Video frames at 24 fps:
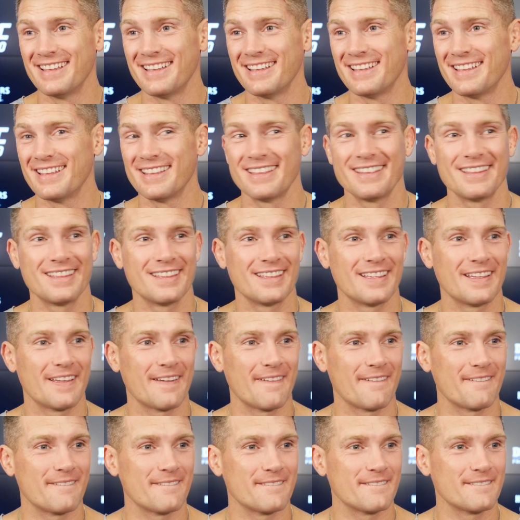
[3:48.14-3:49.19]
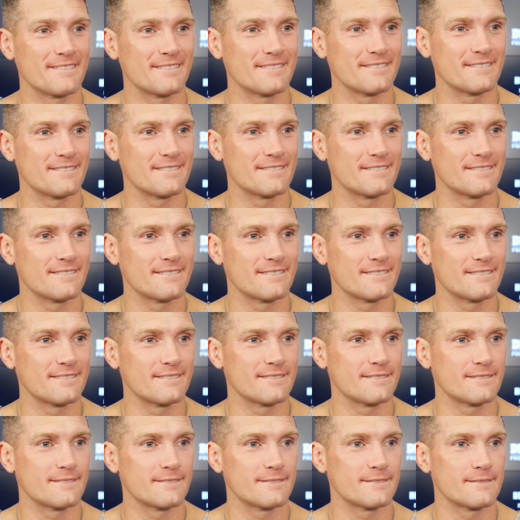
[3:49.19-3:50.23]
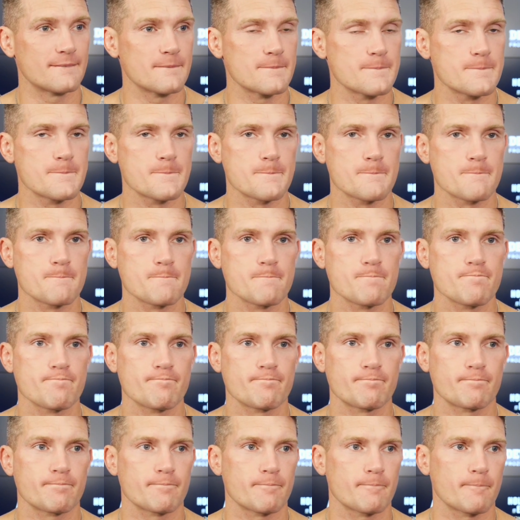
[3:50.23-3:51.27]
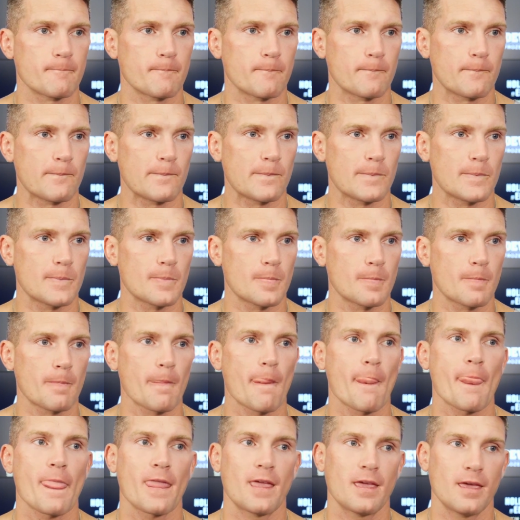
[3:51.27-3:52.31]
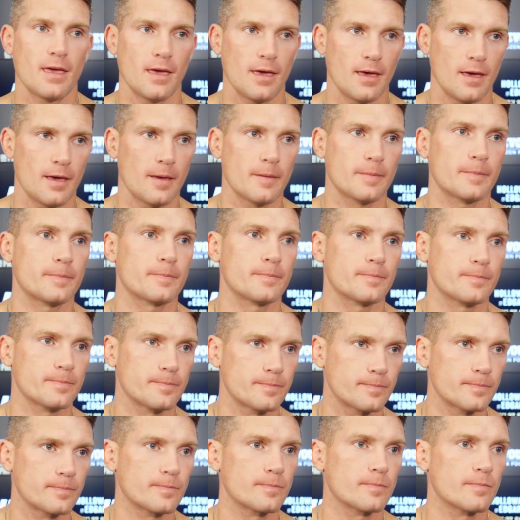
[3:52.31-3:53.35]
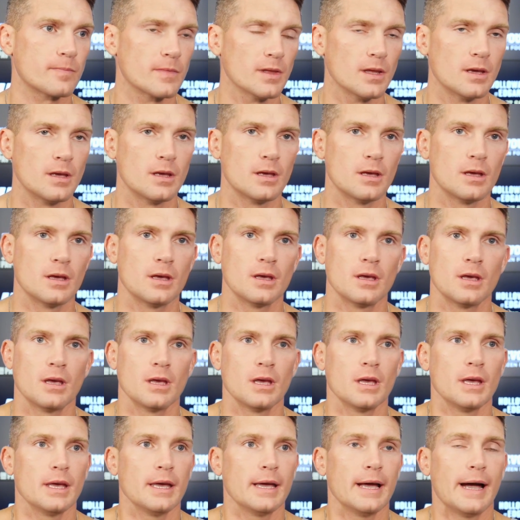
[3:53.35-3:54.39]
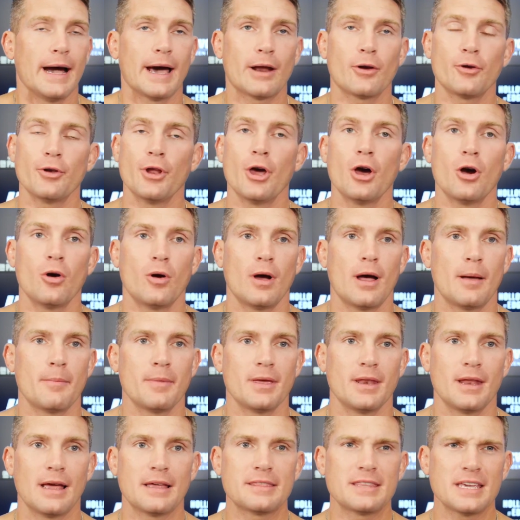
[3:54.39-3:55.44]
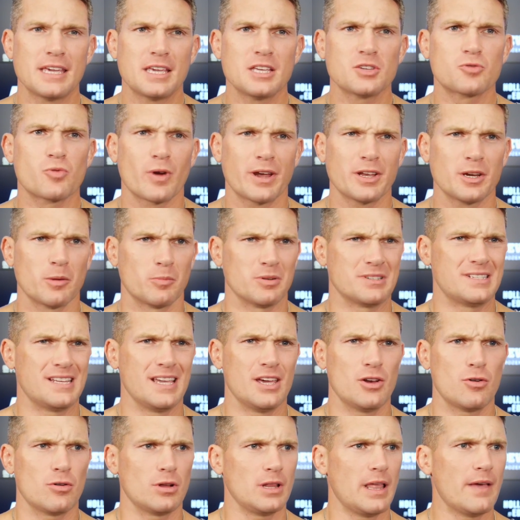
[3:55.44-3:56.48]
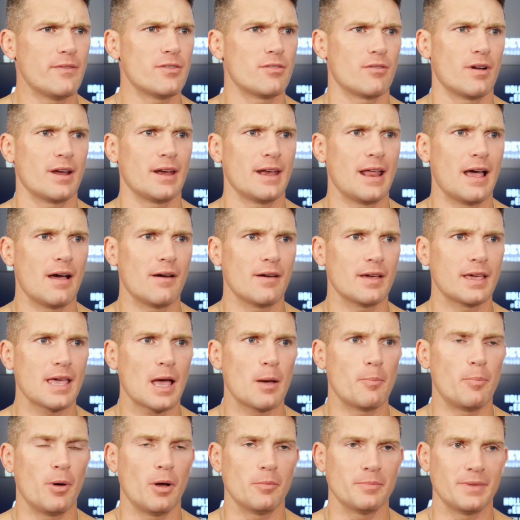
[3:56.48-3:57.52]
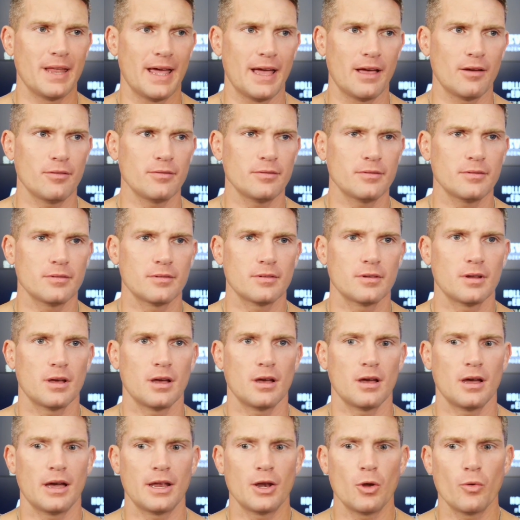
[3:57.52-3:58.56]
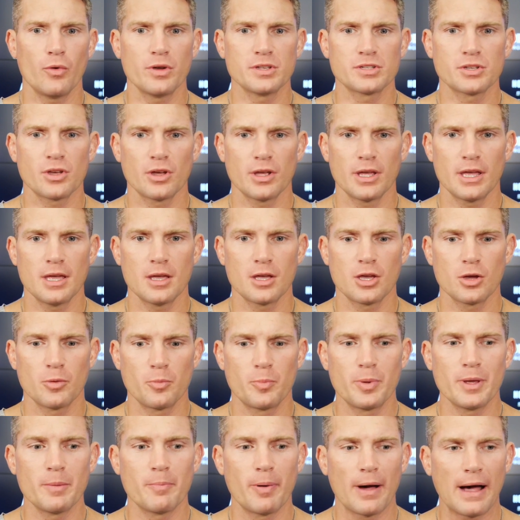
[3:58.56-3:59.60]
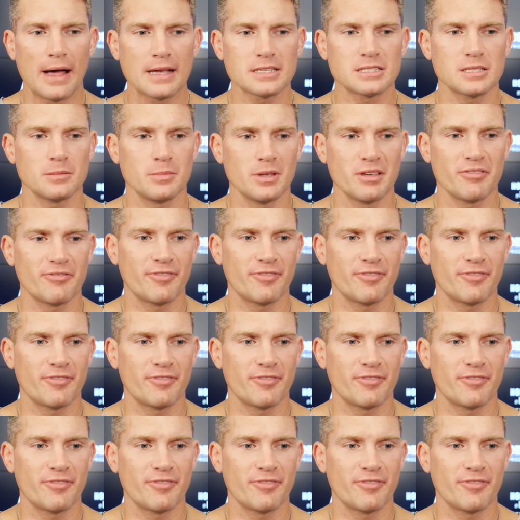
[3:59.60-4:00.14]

what do you think uh, Ben Askren's position is in this division? Obviously, that was a pretty devastating loss. Yeah. Um, I don't know. I mean, I think he's ranked number ten or eleven right now. He got bumped down. Uh, I know he's he could be possibly